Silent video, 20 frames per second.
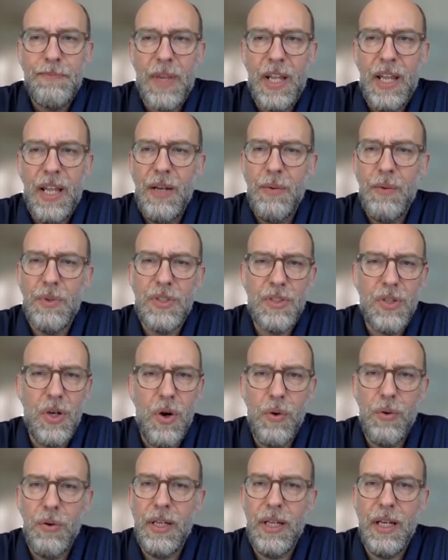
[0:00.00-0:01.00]
And it was
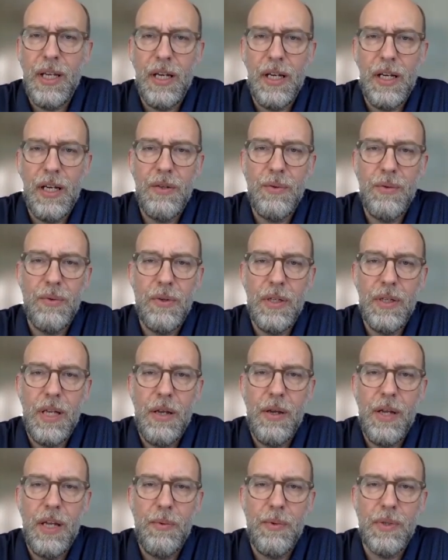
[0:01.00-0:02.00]
totally
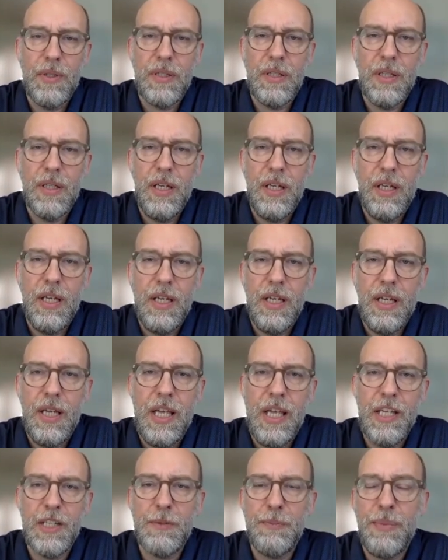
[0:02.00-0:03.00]
it was
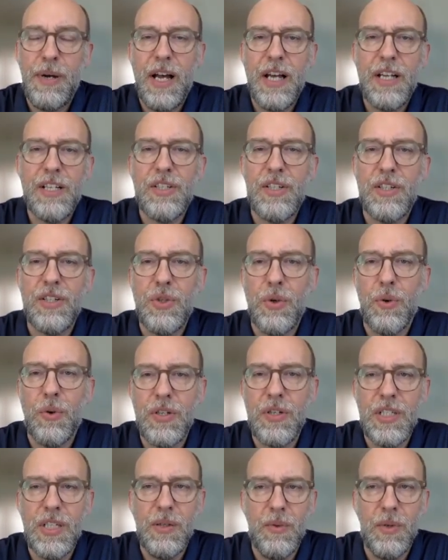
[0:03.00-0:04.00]
his posture
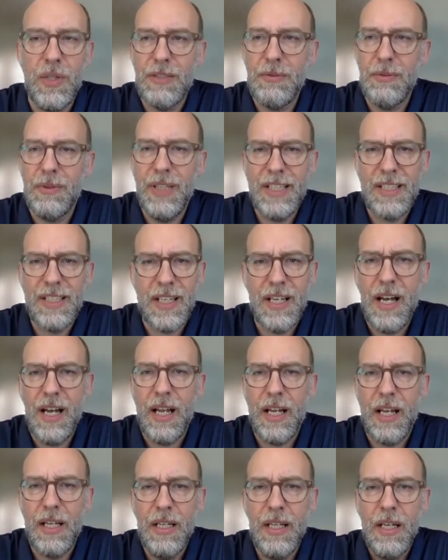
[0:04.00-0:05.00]
towards it was, well, let's cut
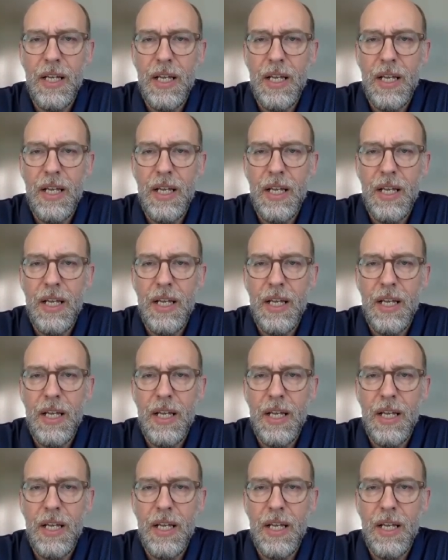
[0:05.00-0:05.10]
it.